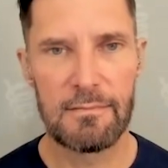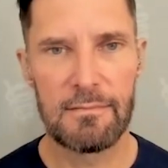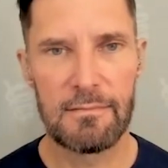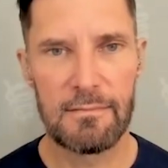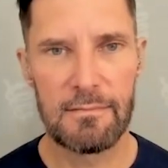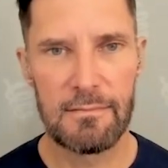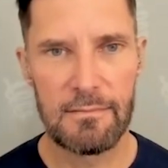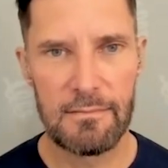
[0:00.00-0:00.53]

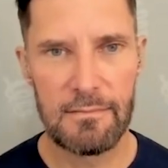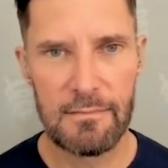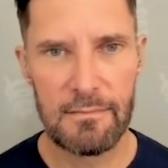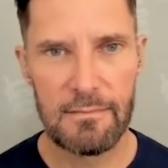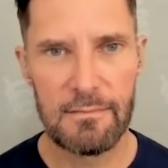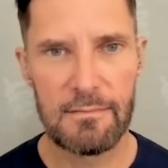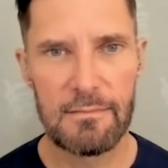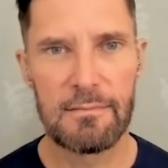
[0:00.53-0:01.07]

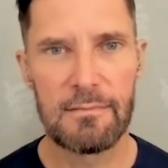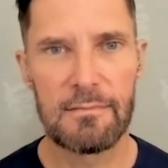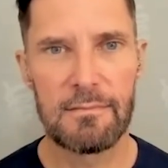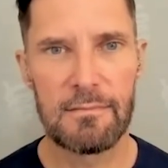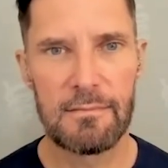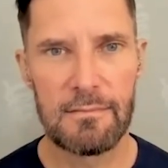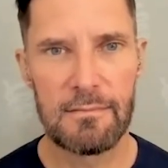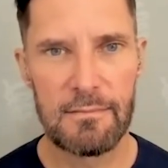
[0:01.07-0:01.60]

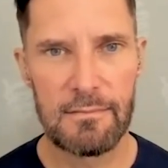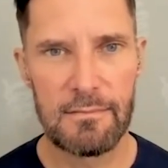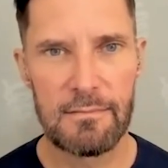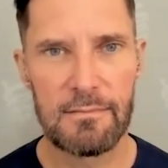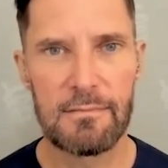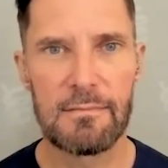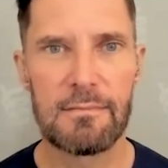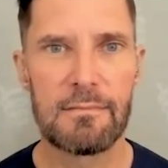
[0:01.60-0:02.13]

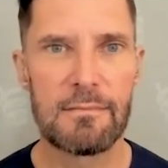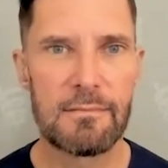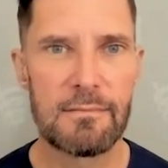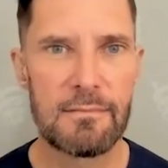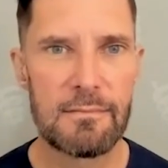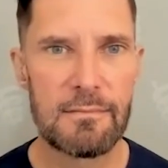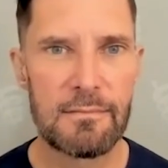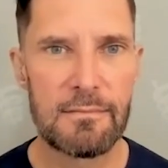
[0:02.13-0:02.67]

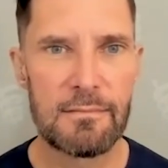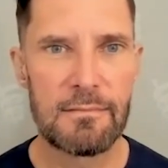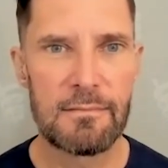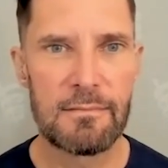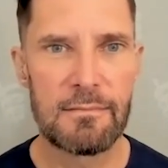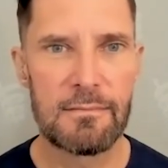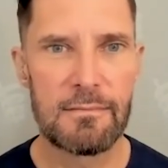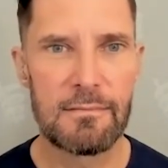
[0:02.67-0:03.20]

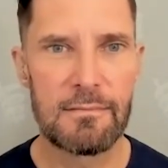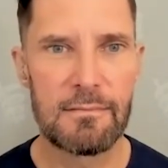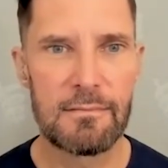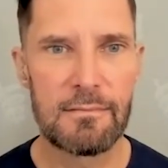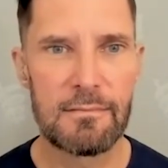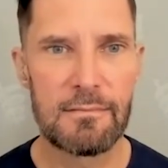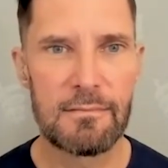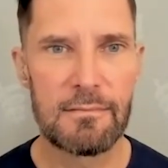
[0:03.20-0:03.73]

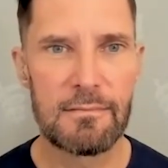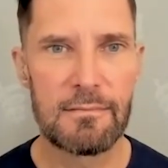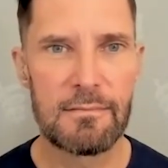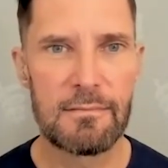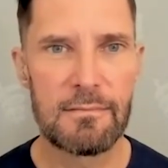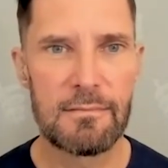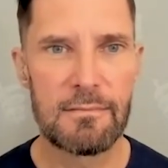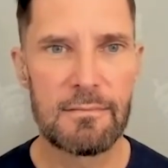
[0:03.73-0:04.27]

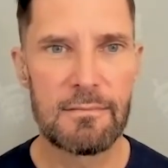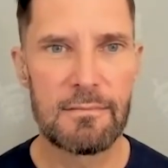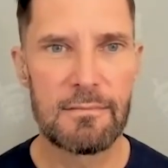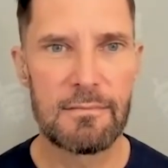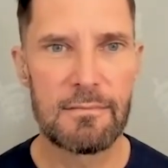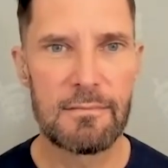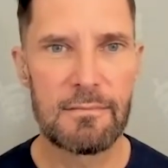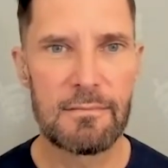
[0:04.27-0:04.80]

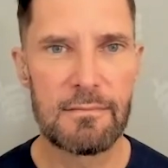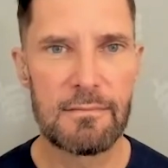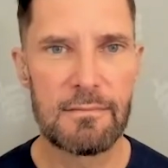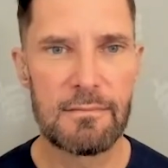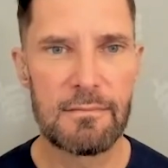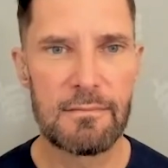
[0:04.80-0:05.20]
No words are spoken by the person on screen.